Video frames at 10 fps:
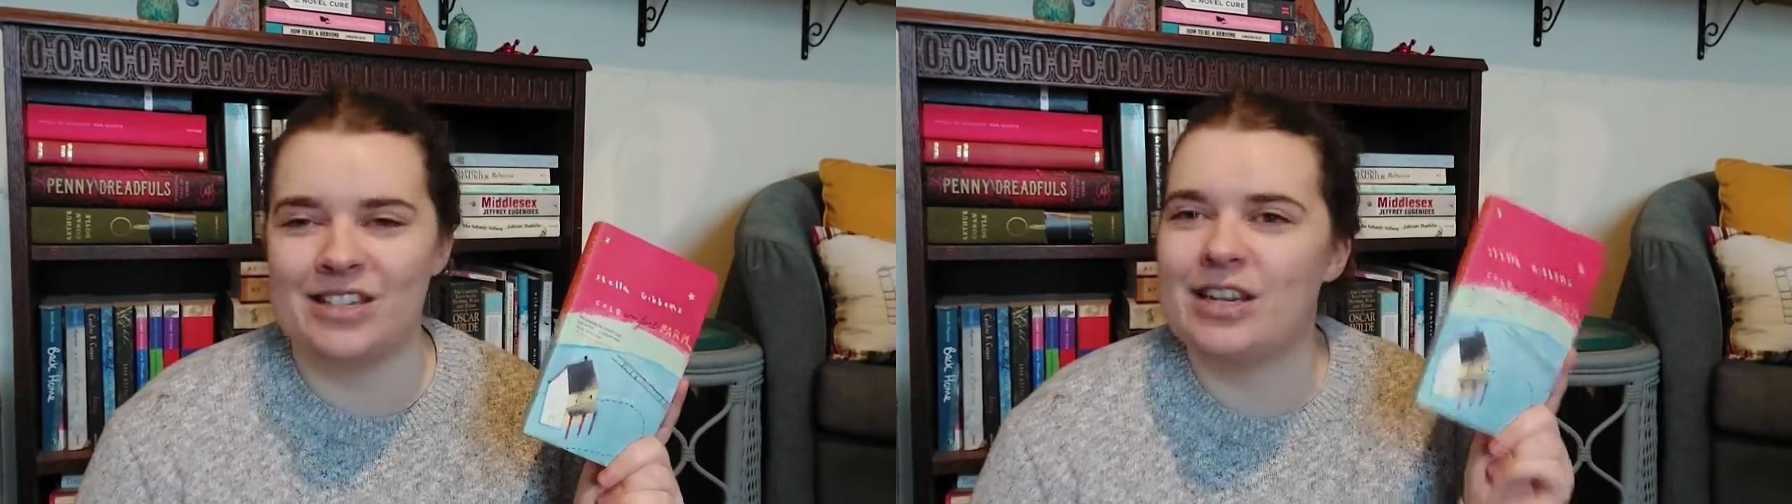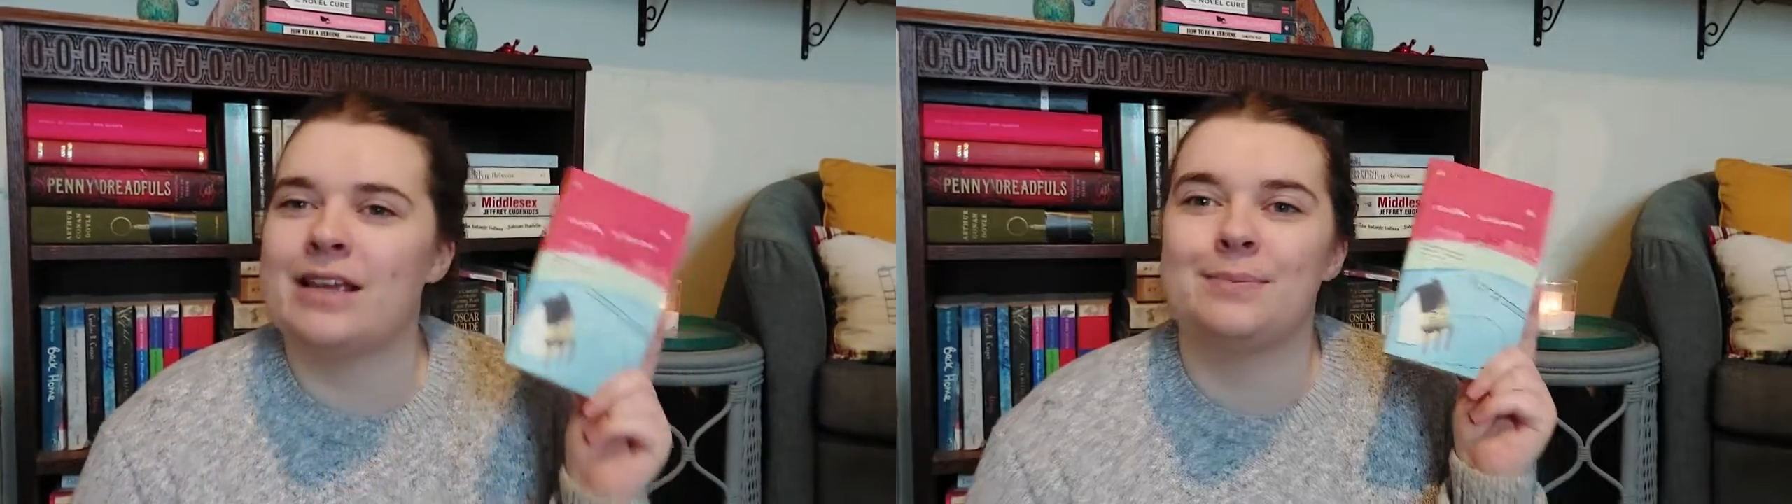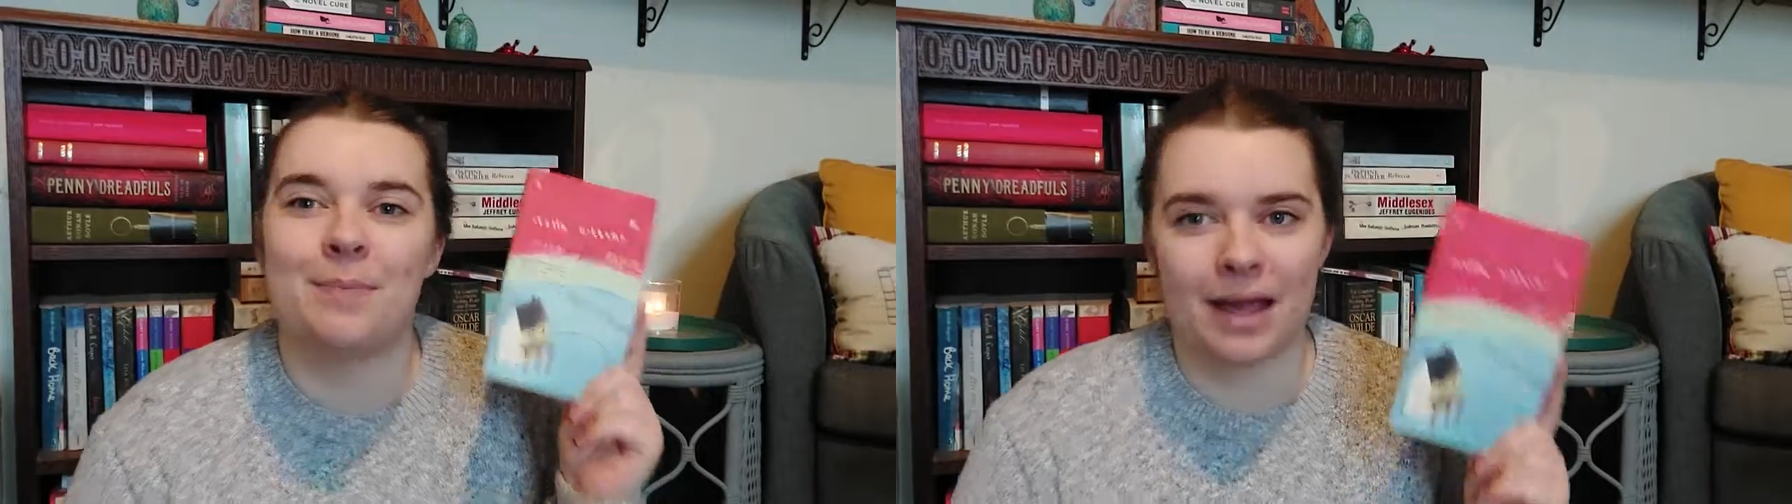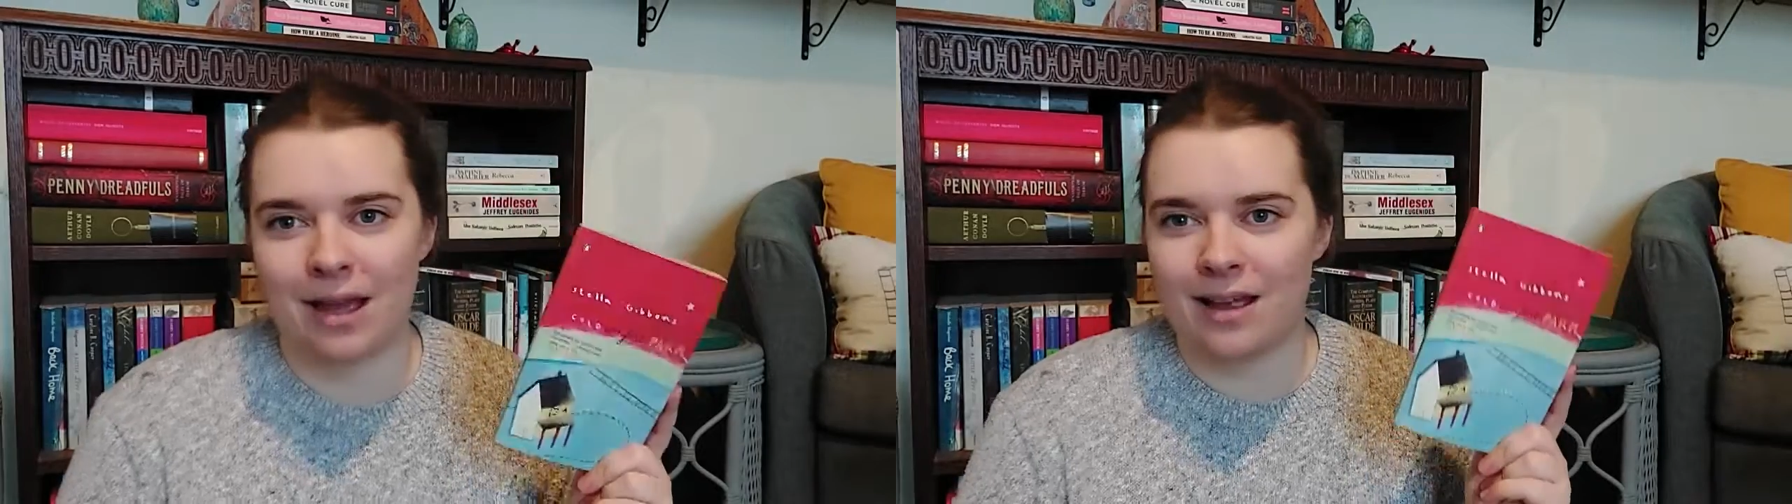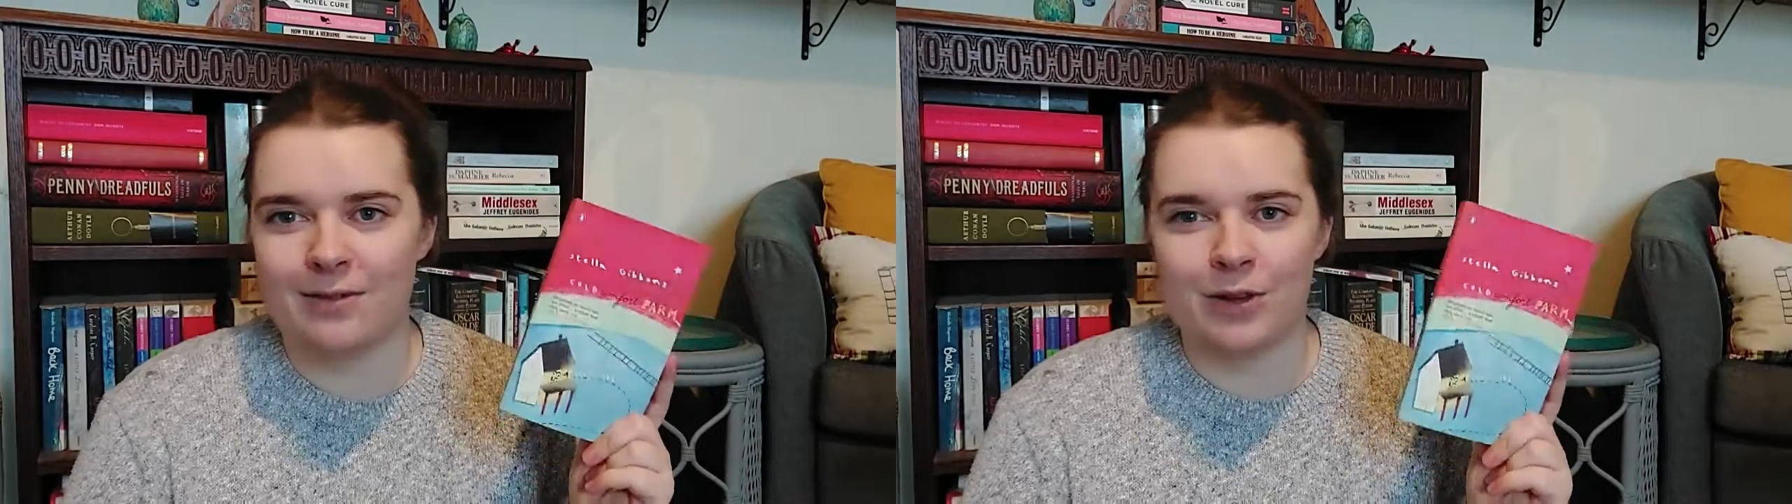It's my
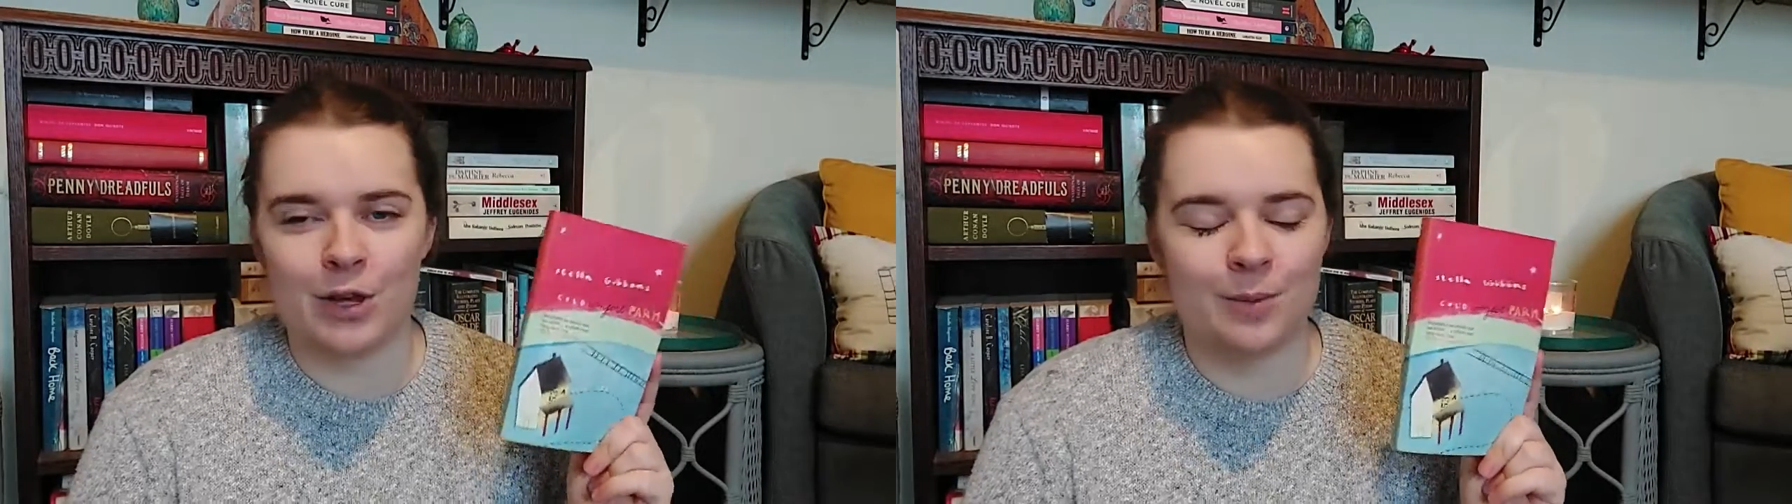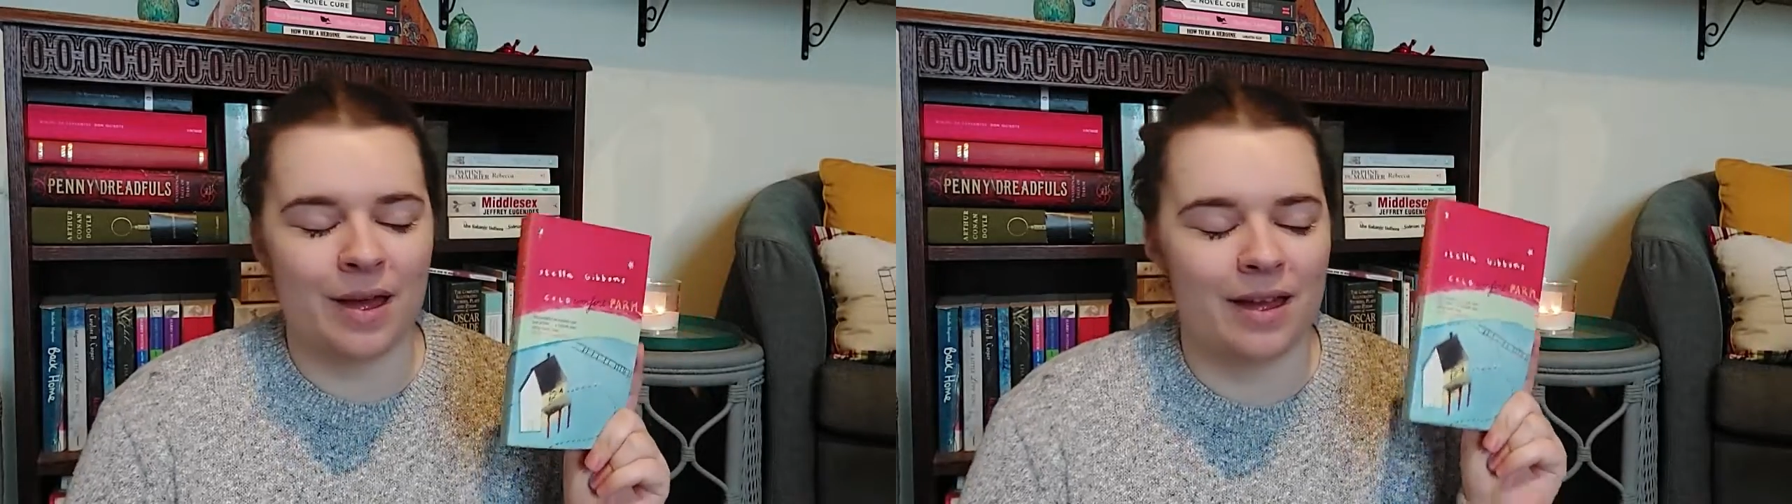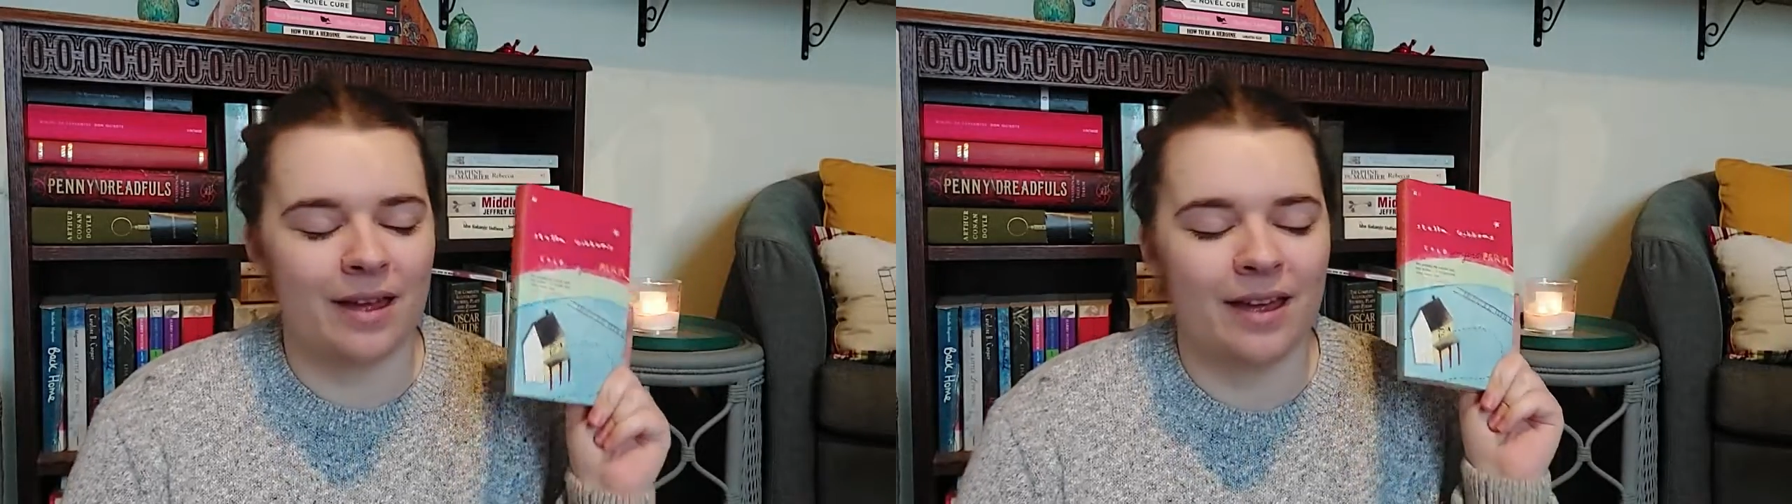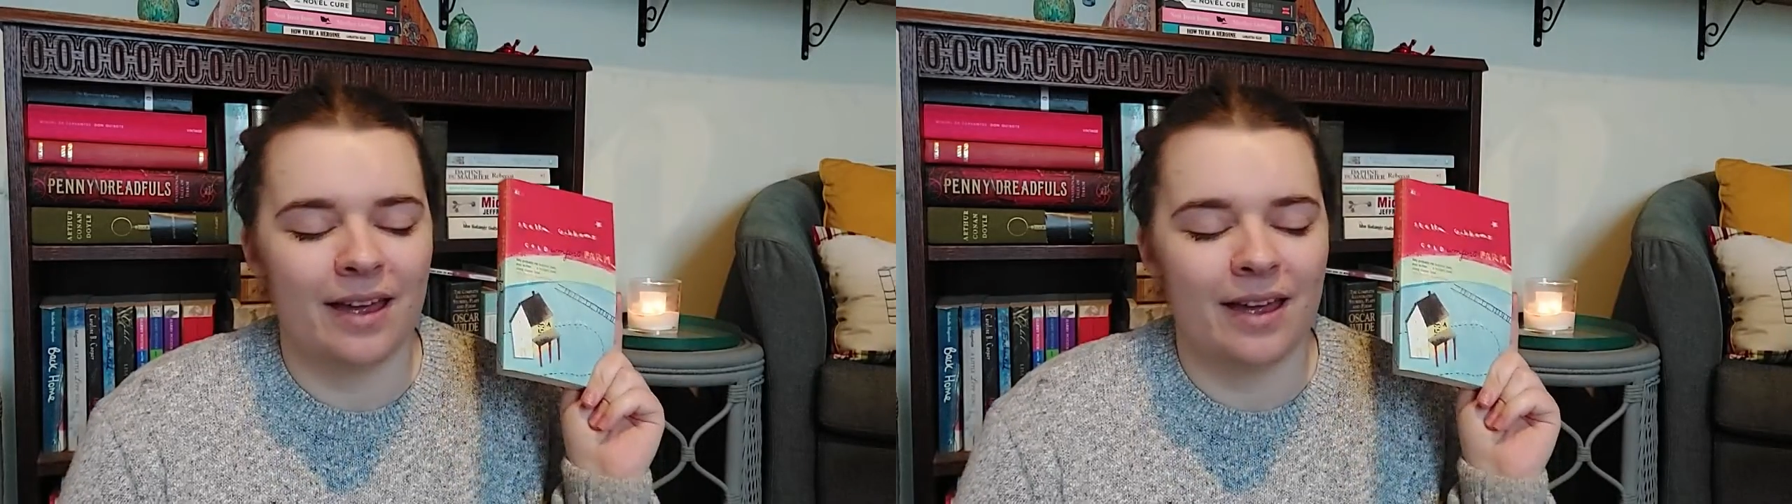kind of humour.